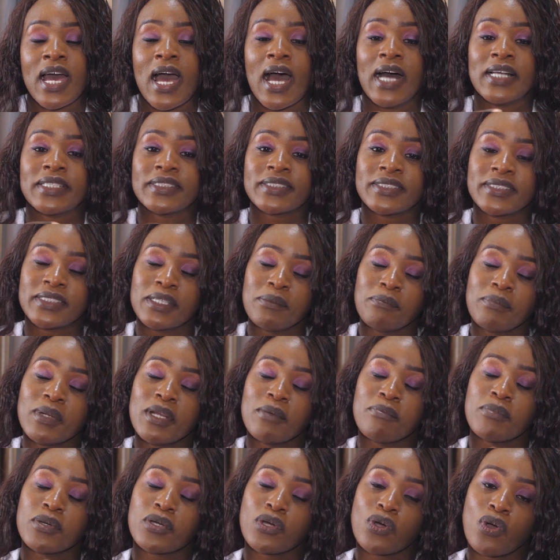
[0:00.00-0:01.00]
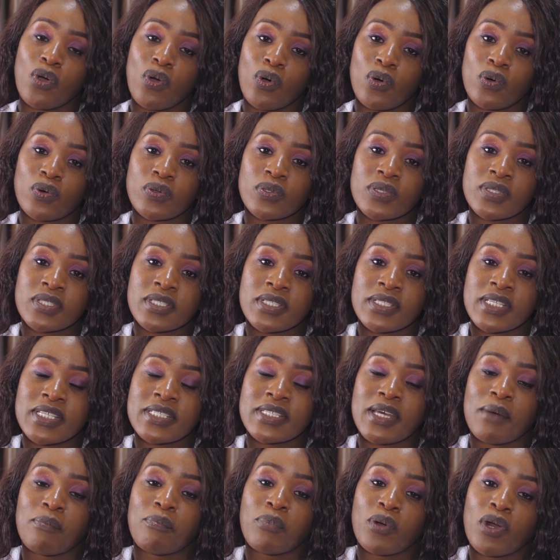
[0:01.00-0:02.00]
And simply because
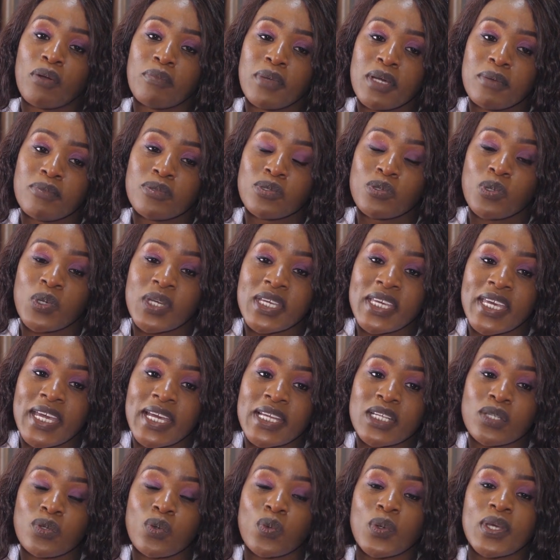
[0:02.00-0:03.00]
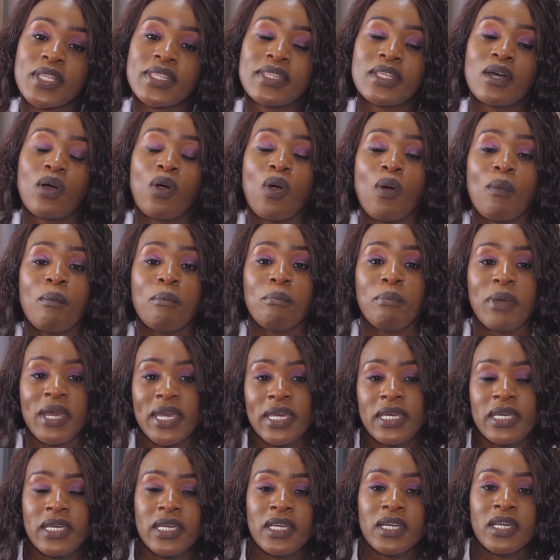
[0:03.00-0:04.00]
these are problems we get with home
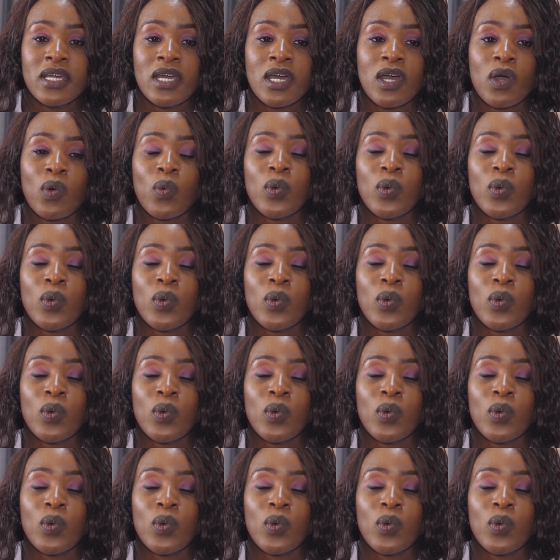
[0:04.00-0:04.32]
baking,